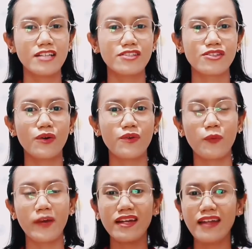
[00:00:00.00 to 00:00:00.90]
So the
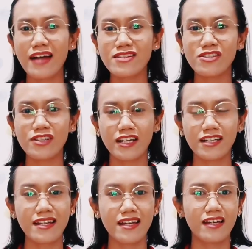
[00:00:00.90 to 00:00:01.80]
way you answer
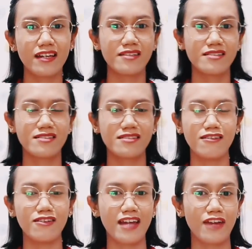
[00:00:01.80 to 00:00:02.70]
it is
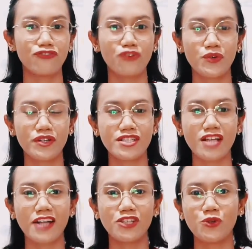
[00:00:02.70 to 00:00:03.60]
you can focus
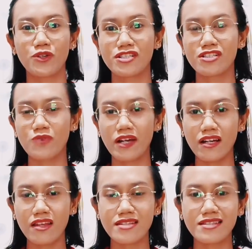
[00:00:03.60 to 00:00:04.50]
on your
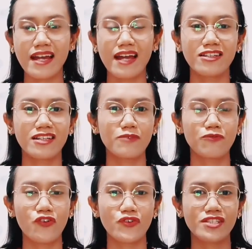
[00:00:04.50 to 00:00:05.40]
strengths and you can
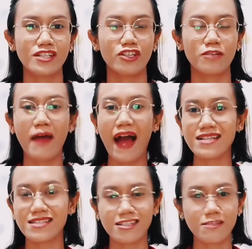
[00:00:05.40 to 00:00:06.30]
focus on your
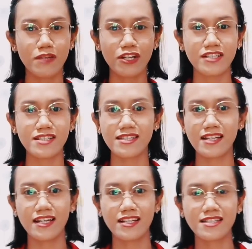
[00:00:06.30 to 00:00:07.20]
past
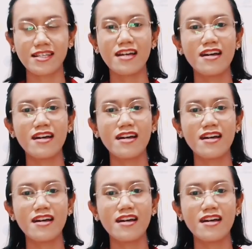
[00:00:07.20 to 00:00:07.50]
experiences,